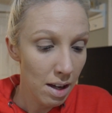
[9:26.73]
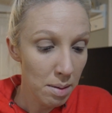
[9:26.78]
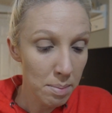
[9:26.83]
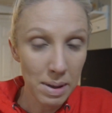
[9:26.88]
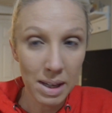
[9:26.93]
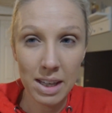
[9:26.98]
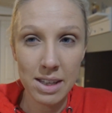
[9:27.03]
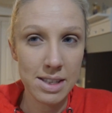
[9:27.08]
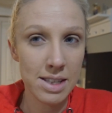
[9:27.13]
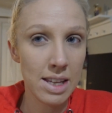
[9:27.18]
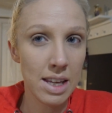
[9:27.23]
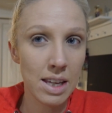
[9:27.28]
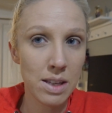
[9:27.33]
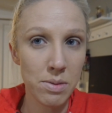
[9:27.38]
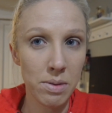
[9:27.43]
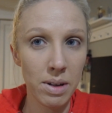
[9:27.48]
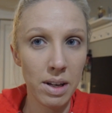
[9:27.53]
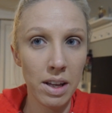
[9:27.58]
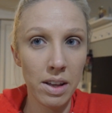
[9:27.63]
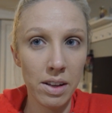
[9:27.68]
biggest things
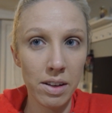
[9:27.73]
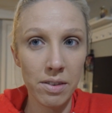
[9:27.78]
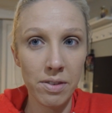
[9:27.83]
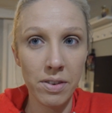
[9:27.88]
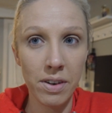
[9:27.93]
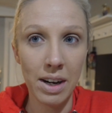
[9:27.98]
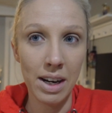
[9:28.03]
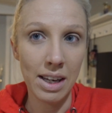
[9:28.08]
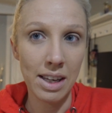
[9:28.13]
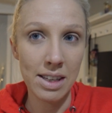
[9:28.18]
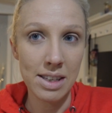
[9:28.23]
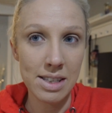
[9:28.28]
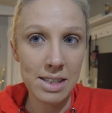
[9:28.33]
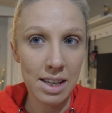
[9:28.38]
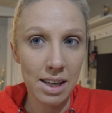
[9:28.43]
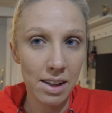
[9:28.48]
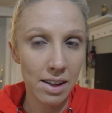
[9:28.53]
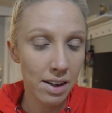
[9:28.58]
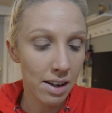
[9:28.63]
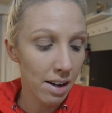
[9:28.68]
when I look for a
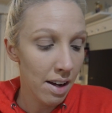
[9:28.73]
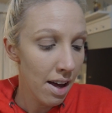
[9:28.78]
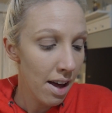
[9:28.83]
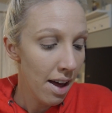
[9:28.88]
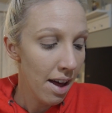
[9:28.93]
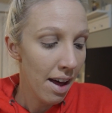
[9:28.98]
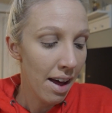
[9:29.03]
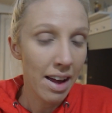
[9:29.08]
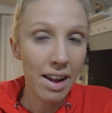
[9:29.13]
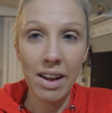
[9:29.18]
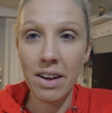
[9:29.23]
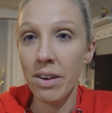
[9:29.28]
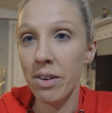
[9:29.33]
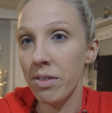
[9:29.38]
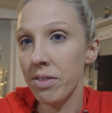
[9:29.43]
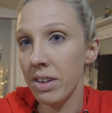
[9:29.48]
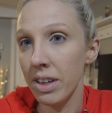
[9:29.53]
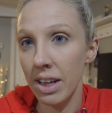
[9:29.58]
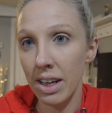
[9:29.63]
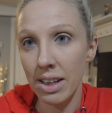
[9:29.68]
concealer, and I
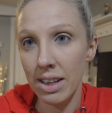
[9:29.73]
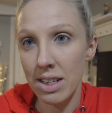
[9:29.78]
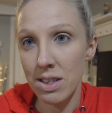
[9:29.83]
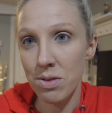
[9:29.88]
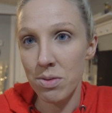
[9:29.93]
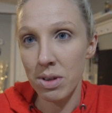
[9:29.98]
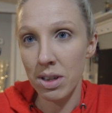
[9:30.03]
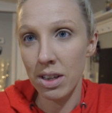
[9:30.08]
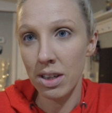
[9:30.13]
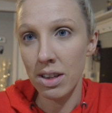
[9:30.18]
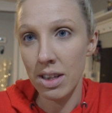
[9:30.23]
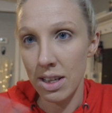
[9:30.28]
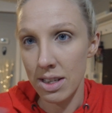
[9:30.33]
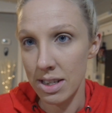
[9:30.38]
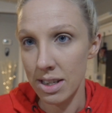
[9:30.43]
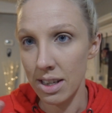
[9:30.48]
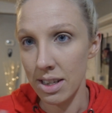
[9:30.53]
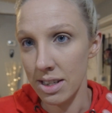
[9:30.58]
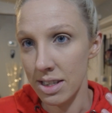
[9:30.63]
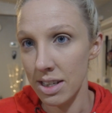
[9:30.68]
don't feel like
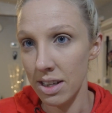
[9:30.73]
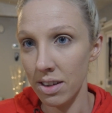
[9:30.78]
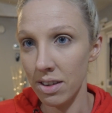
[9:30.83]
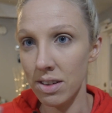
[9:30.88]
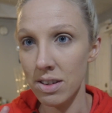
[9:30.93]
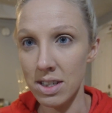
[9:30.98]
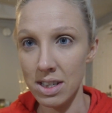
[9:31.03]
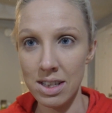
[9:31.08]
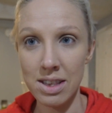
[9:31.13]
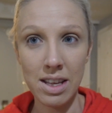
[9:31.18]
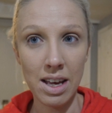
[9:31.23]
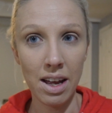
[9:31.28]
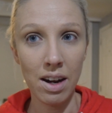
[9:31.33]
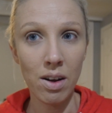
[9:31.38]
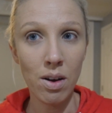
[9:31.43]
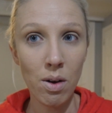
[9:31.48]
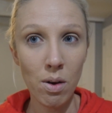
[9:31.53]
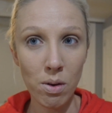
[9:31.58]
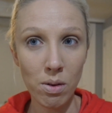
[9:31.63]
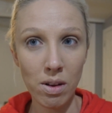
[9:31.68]
this concealer did that a
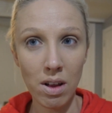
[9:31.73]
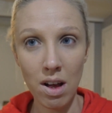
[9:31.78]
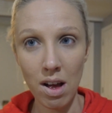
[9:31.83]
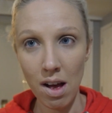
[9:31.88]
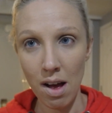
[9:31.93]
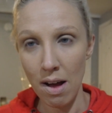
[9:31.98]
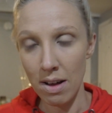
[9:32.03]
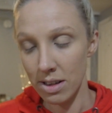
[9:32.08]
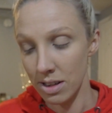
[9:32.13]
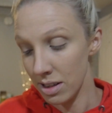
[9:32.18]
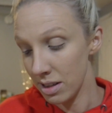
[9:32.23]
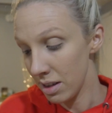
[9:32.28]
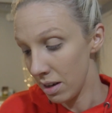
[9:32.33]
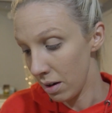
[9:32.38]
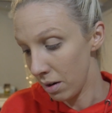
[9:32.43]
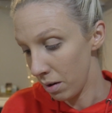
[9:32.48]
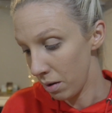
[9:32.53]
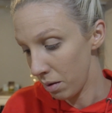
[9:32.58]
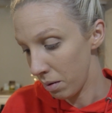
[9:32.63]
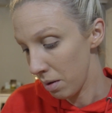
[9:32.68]
whole lot.
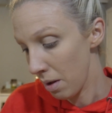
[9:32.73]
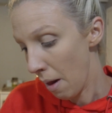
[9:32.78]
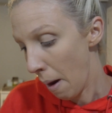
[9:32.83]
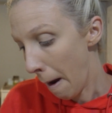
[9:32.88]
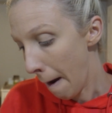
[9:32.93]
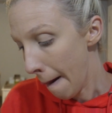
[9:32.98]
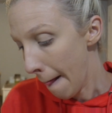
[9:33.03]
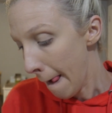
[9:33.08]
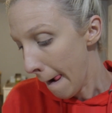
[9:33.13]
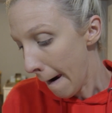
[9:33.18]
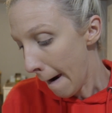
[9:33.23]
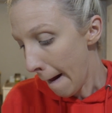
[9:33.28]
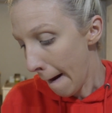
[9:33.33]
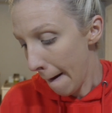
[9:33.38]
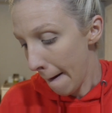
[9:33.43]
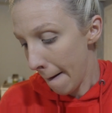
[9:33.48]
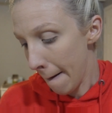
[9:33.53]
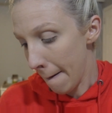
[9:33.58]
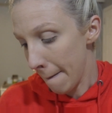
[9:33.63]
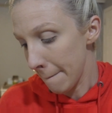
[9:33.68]
So,
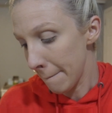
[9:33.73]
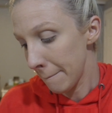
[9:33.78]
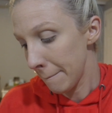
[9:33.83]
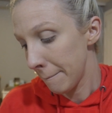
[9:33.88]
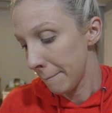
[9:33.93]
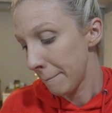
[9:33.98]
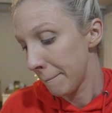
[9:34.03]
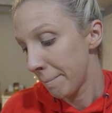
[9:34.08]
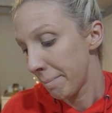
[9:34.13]
I